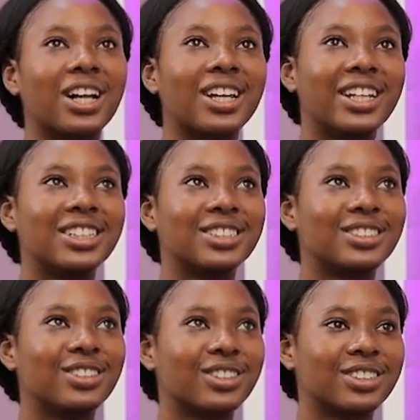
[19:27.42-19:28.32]
can learn it
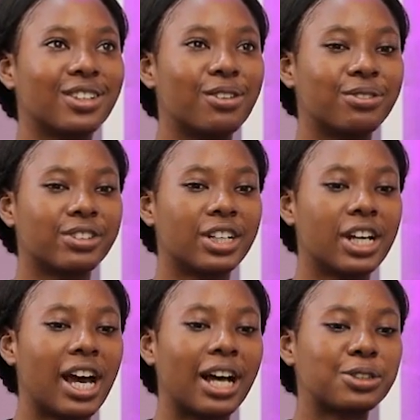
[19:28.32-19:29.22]
yourself,
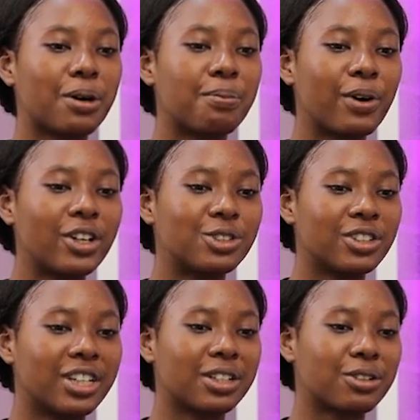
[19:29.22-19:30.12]
at some point
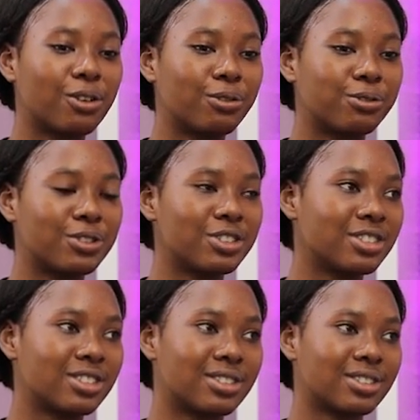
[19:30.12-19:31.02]
you get
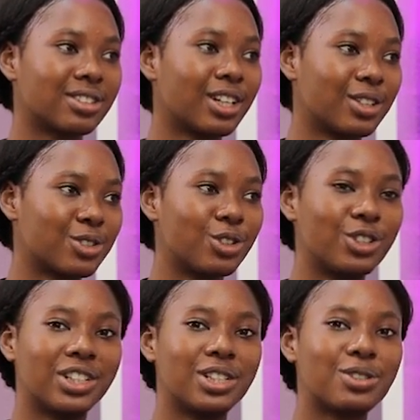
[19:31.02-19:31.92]
confused, so
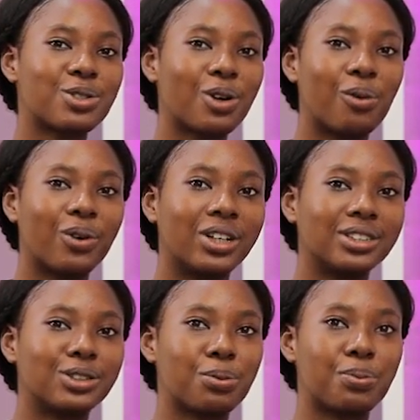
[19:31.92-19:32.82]
you need
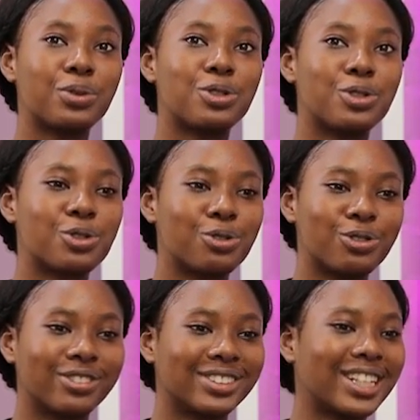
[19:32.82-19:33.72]
someone to put you
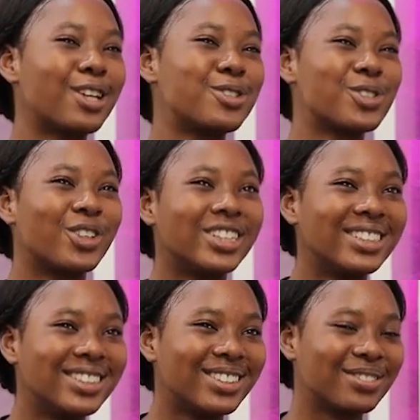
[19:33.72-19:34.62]
through that
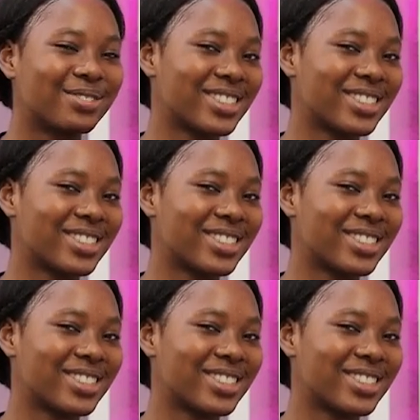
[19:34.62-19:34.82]
journey of